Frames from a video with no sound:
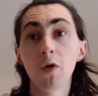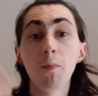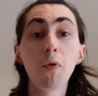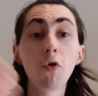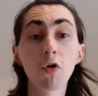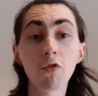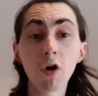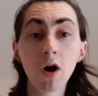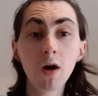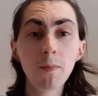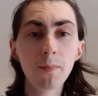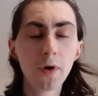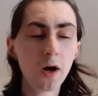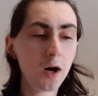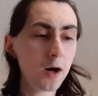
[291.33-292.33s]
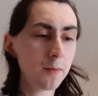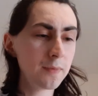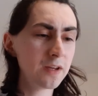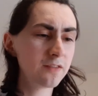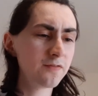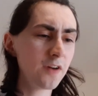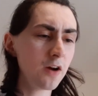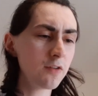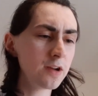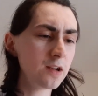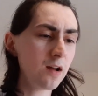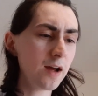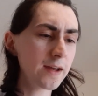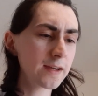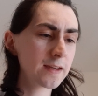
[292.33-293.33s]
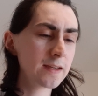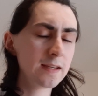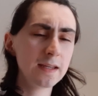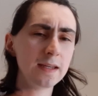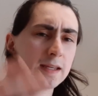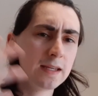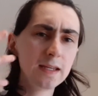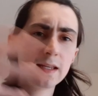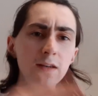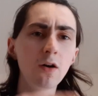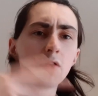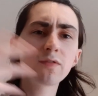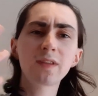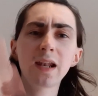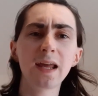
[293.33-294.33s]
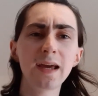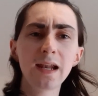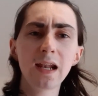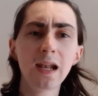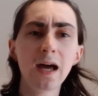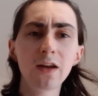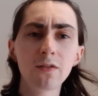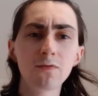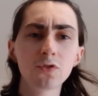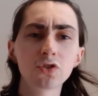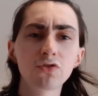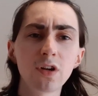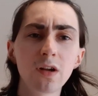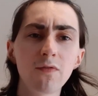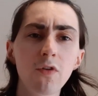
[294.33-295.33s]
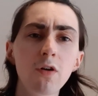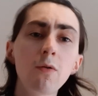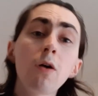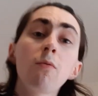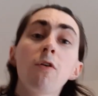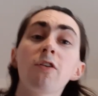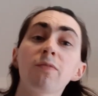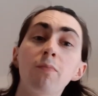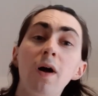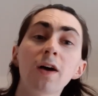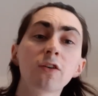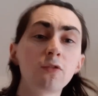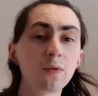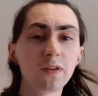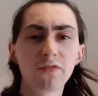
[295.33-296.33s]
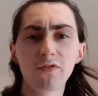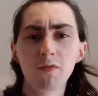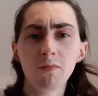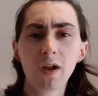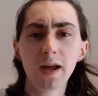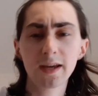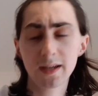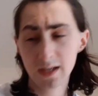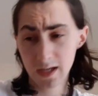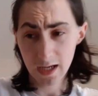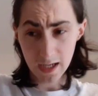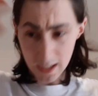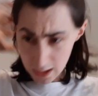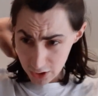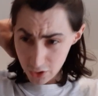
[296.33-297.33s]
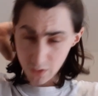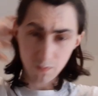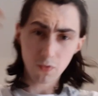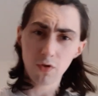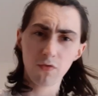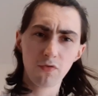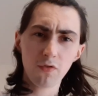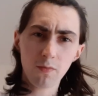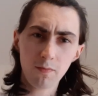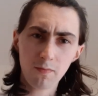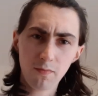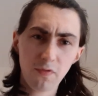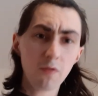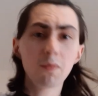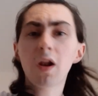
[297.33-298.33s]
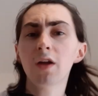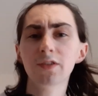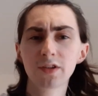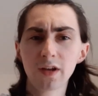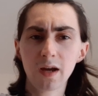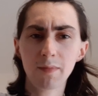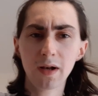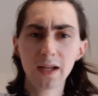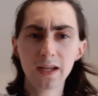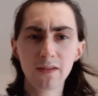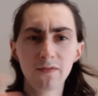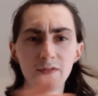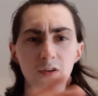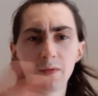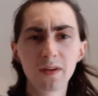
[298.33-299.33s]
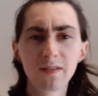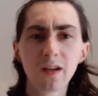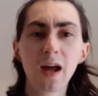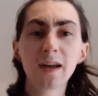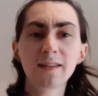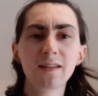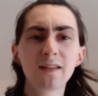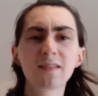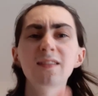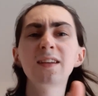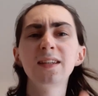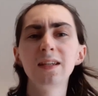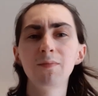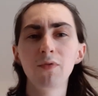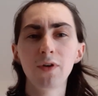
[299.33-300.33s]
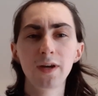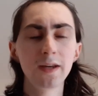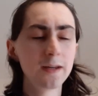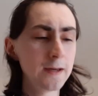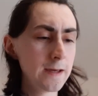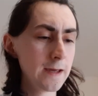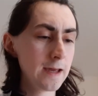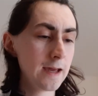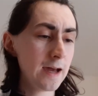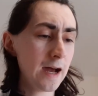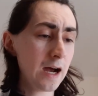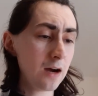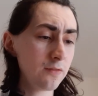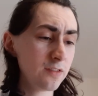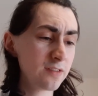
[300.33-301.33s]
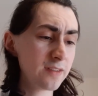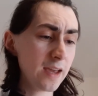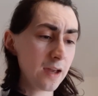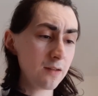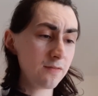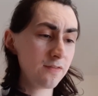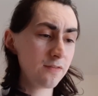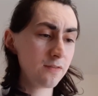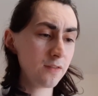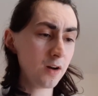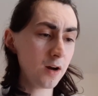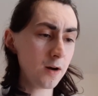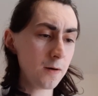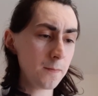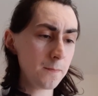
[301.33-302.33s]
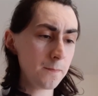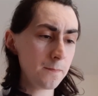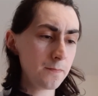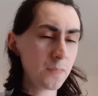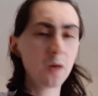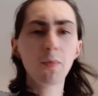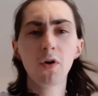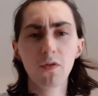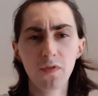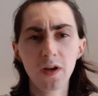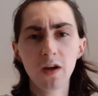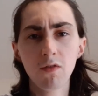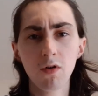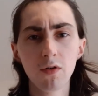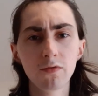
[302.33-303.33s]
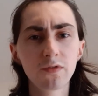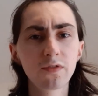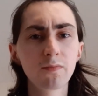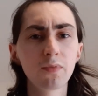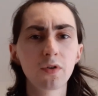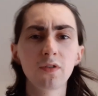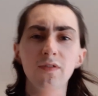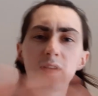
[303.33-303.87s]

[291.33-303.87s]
poorer, but he's very like he knows the lay of the land of Australia very well. Whereas Michael is from like he just moved from London, I believe. So he's like a city boy out of his depth. They're both heroes because